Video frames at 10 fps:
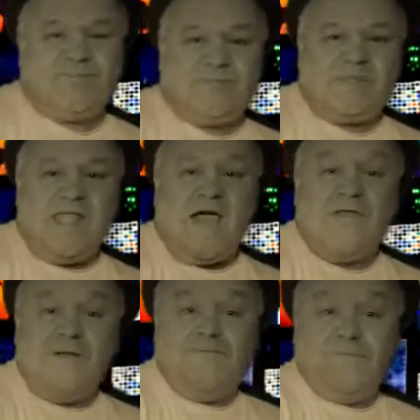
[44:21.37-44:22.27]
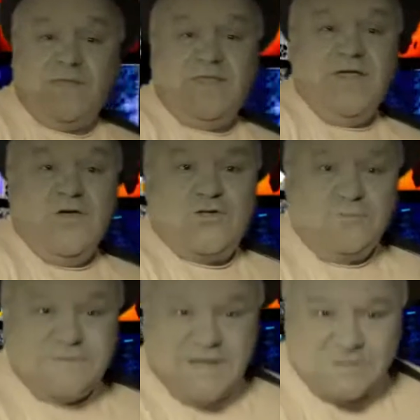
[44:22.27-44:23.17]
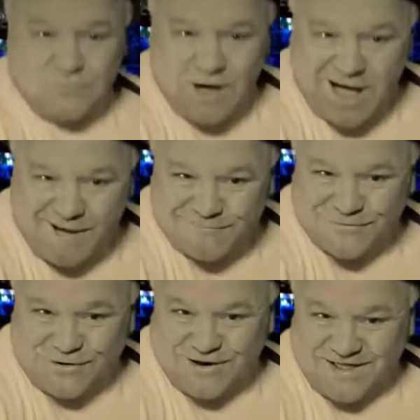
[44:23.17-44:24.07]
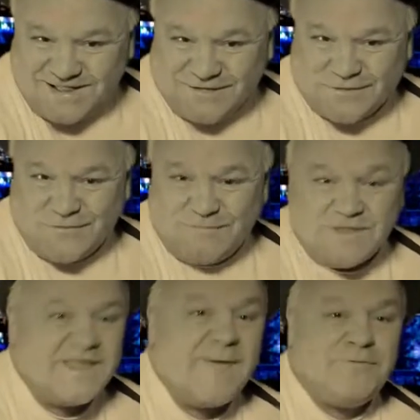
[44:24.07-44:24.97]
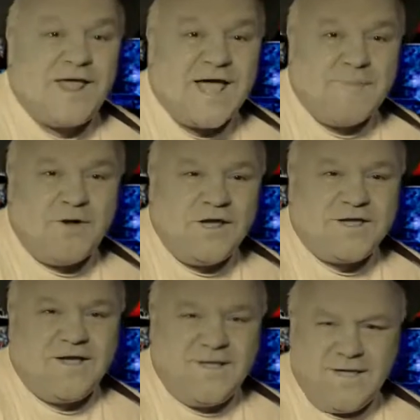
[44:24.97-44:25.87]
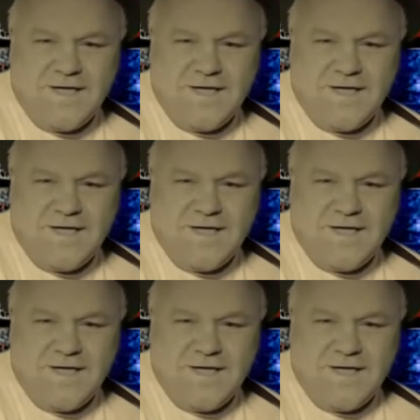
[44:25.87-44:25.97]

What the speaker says: Now then, sometimes what happens on these little streams is I play harmonica